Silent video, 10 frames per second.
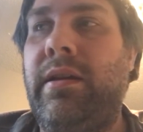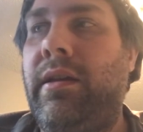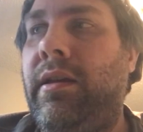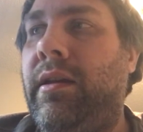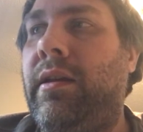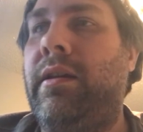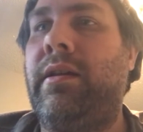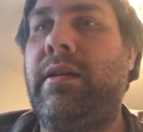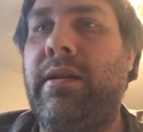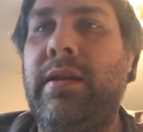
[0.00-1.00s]

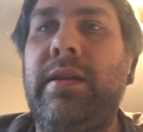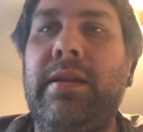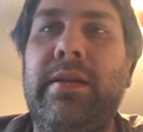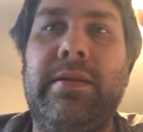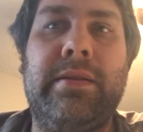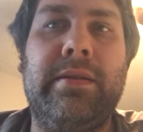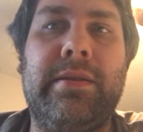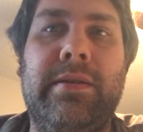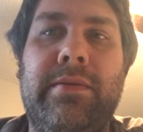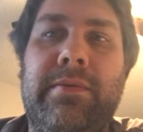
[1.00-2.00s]
yeah.
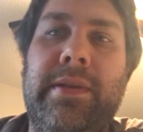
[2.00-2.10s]
So